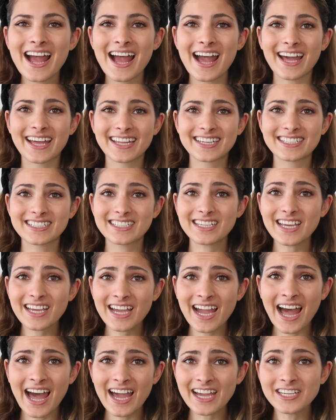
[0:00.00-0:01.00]
and they
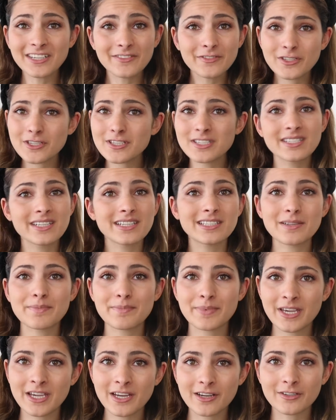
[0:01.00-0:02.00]
kind of just
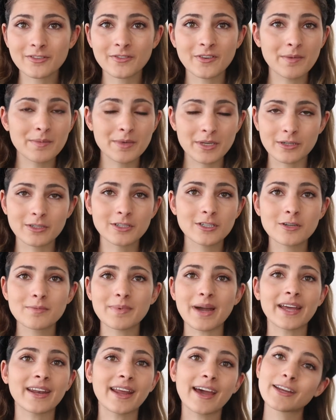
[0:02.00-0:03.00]
disappeared from YouTube
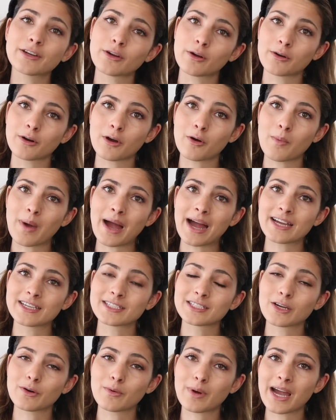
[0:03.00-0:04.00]
and I don't know why,
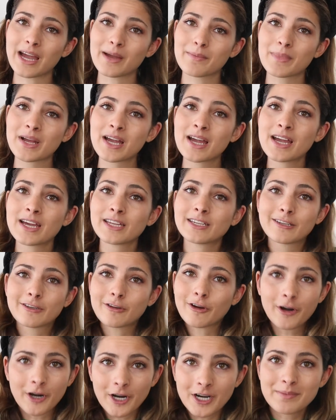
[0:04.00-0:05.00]
so I'm
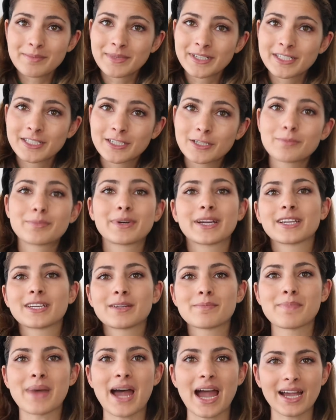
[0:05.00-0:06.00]
determined to bring
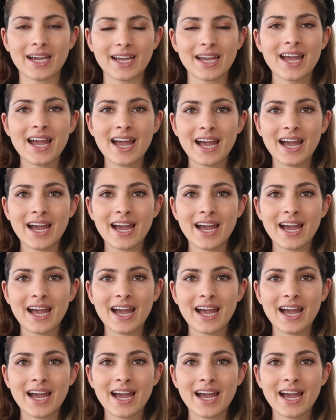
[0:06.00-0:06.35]
them back.